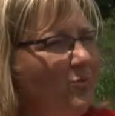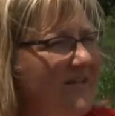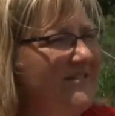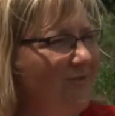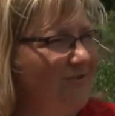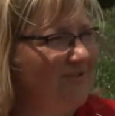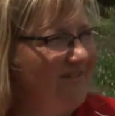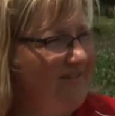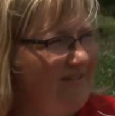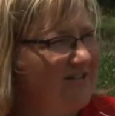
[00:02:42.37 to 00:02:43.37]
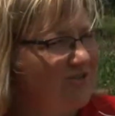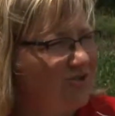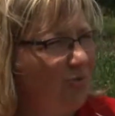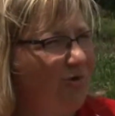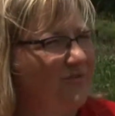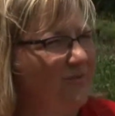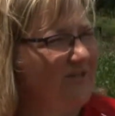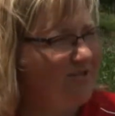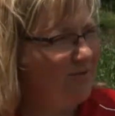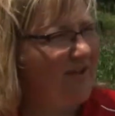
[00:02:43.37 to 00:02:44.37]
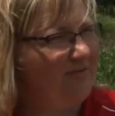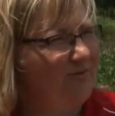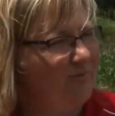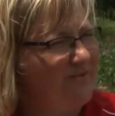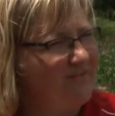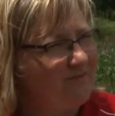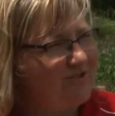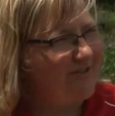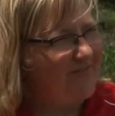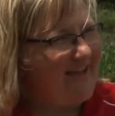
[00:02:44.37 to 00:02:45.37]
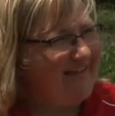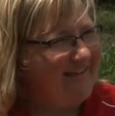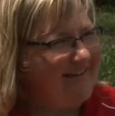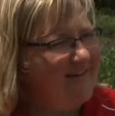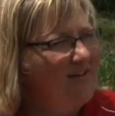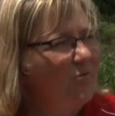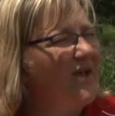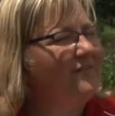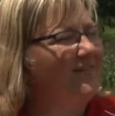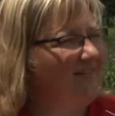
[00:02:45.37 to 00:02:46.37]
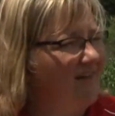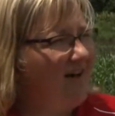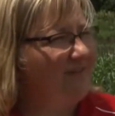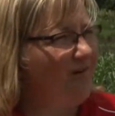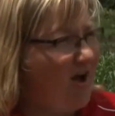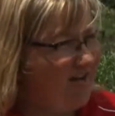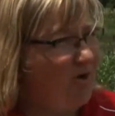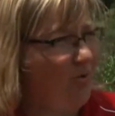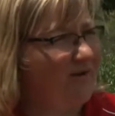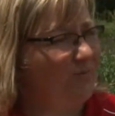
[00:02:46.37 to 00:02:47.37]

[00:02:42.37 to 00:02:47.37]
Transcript: research, in, in short. We don't have good research on that yet. We have a lot of ongoing